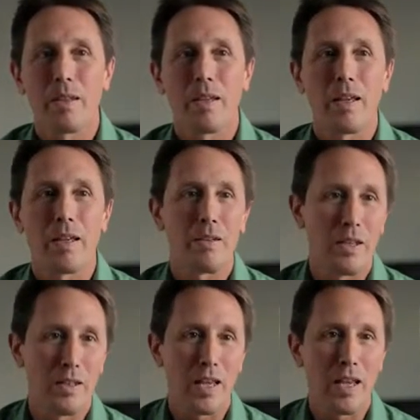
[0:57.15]
and
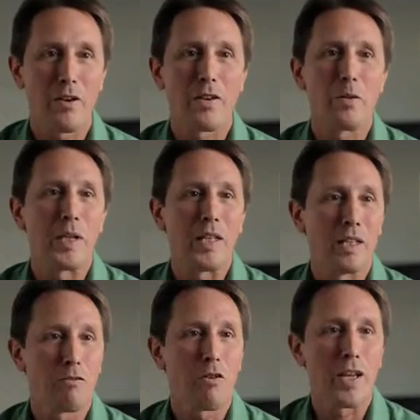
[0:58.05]
in the area that we
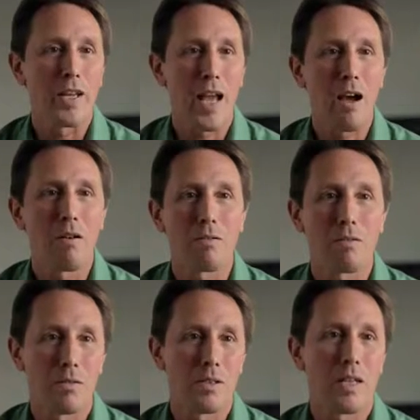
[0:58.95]
live right now,
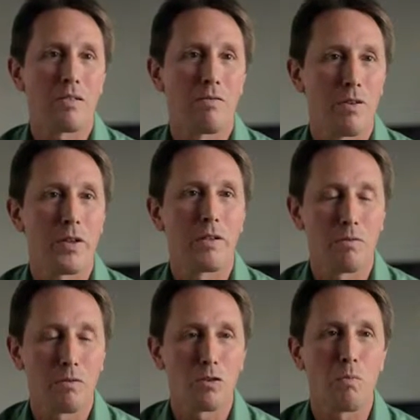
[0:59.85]
it has very
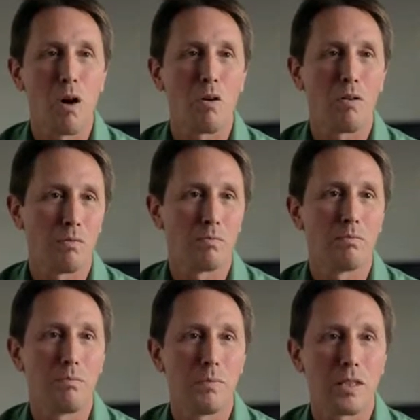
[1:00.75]
small
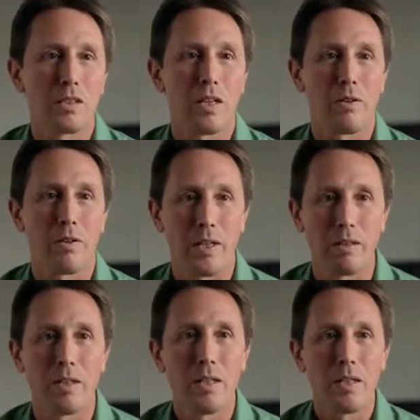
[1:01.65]
military
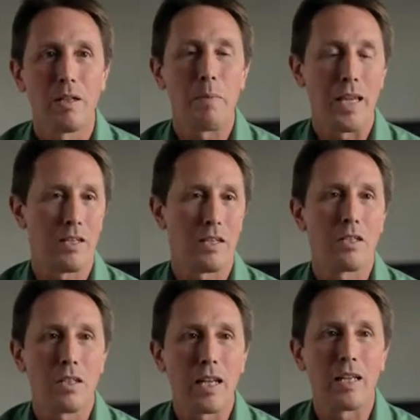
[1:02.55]

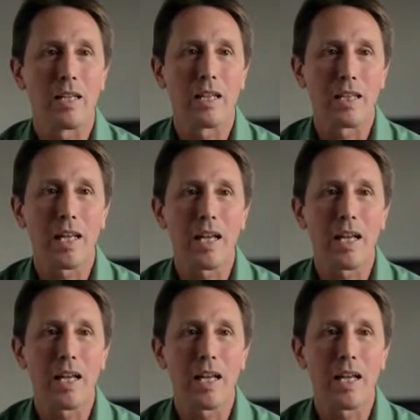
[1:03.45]
bases and anything like